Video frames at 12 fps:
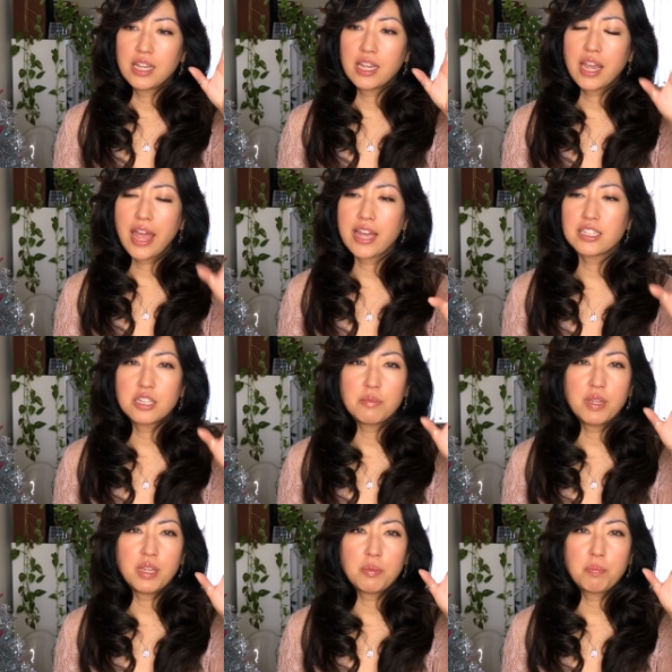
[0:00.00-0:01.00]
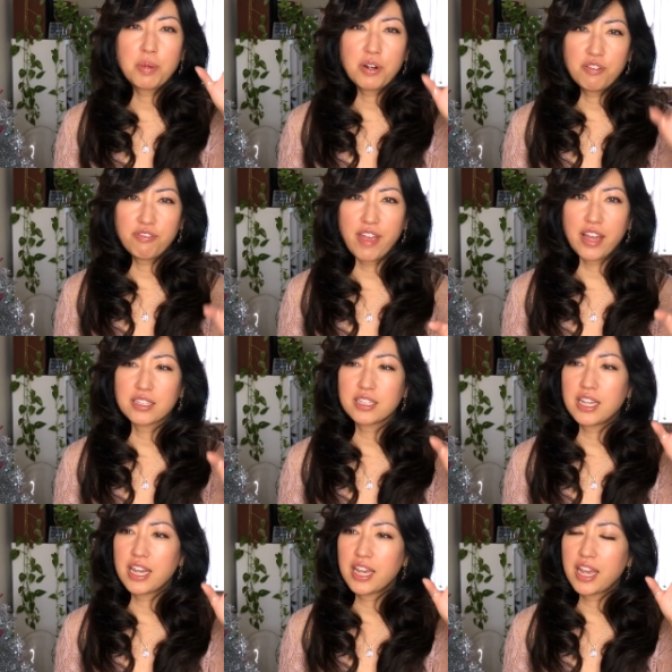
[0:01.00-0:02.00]
It has to be perfect.
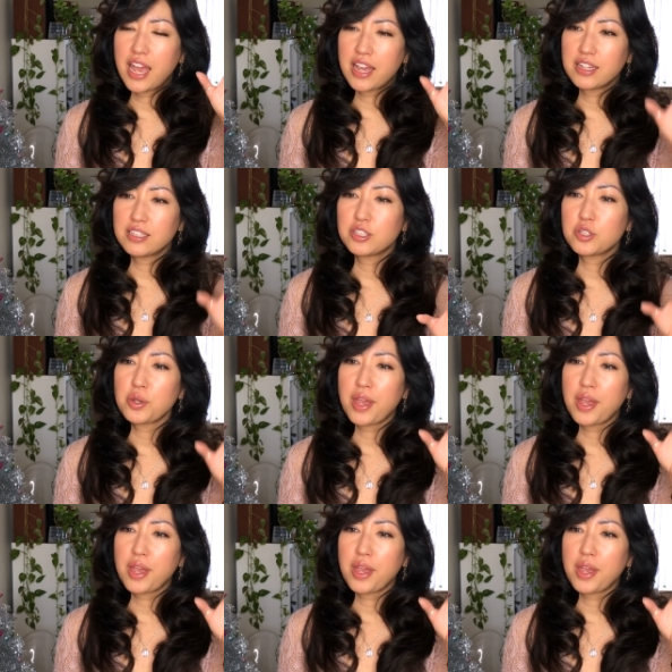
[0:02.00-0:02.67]
It has to